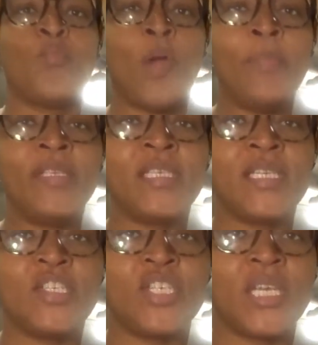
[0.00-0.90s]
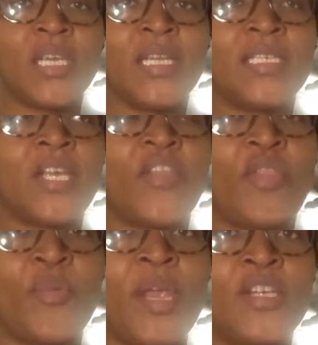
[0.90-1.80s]
one piece of this chicken is a
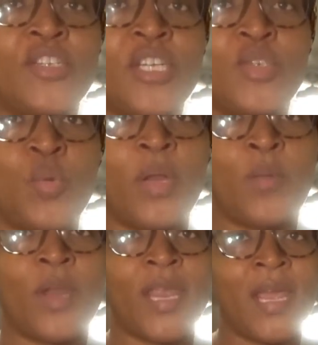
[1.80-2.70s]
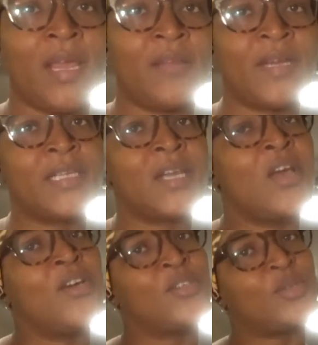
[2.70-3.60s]
uh, 321 calories
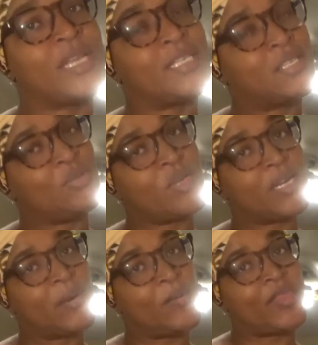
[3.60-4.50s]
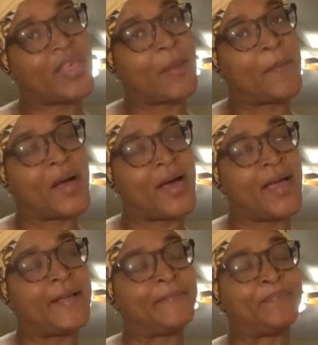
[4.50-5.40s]
so that's still good within
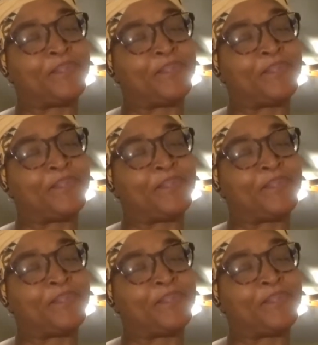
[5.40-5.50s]
my